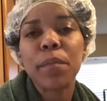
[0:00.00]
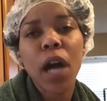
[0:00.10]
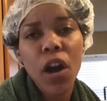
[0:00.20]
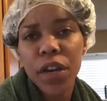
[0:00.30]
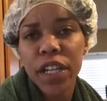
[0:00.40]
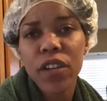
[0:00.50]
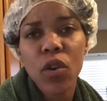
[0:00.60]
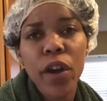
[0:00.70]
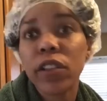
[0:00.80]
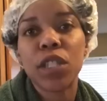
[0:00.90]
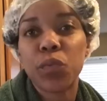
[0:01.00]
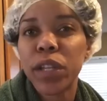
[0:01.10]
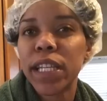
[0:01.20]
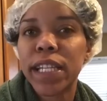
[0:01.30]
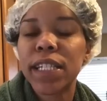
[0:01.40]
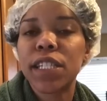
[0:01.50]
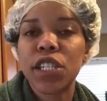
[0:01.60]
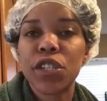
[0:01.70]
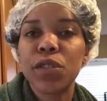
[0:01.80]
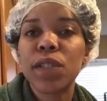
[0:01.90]
Coconut oil is really good to
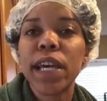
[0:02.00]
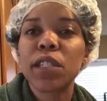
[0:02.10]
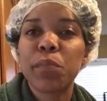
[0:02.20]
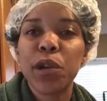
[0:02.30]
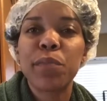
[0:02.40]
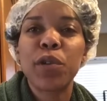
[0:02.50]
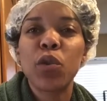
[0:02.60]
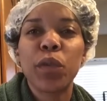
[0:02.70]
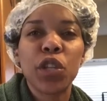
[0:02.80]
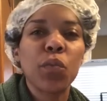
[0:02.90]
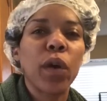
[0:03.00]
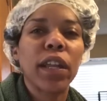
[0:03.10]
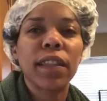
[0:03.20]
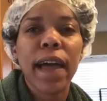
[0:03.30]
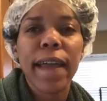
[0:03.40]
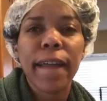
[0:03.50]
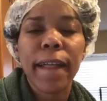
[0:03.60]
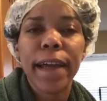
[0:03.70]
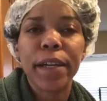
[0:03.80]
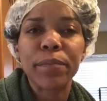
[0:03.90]
use as a pre-poo when you want to like
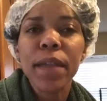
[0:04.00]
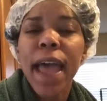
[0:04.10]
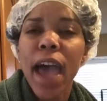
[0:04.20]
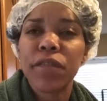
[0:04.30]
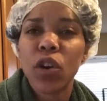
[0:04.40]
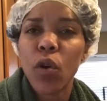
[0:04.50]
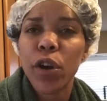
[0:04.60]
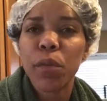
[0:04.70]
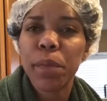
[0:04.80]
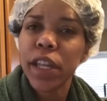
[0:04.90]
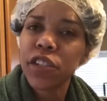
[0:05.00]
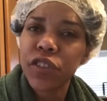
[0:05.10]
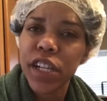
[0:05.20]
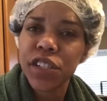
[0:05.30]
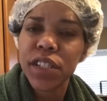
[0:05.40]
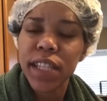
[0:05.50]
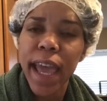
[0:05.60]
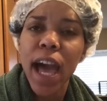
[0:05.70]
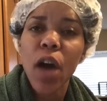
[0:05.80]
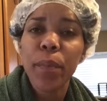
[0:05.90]
have the oil penetrate your
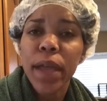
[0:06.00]
scalp.